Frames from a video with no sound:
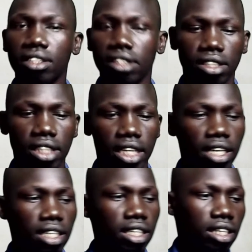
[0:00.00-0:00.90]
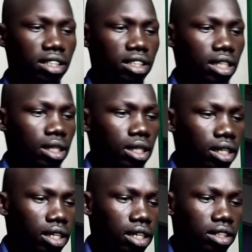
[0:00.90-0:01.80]
okay uh,
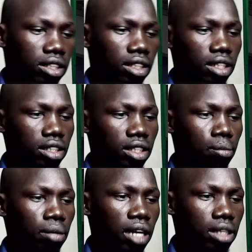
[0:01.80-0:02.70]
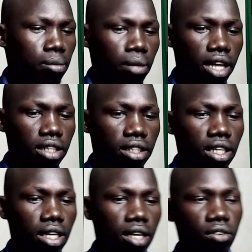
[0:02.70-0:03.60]
c uh, c c plus plus
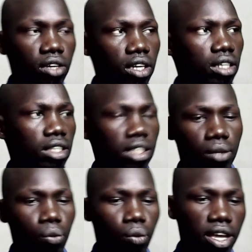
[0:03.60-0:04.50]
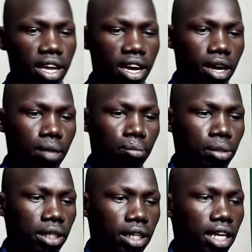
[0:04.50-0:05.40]
uh, we have
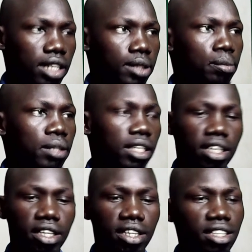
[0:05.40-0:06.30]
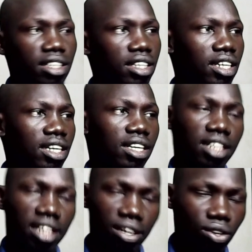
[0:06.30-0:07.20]
php
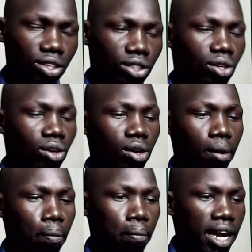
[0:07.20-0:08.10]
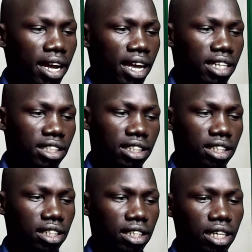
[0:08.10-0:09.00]
okay also
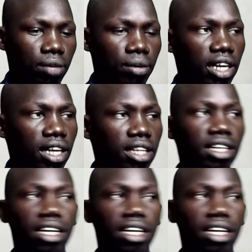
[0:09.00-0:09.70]
mysql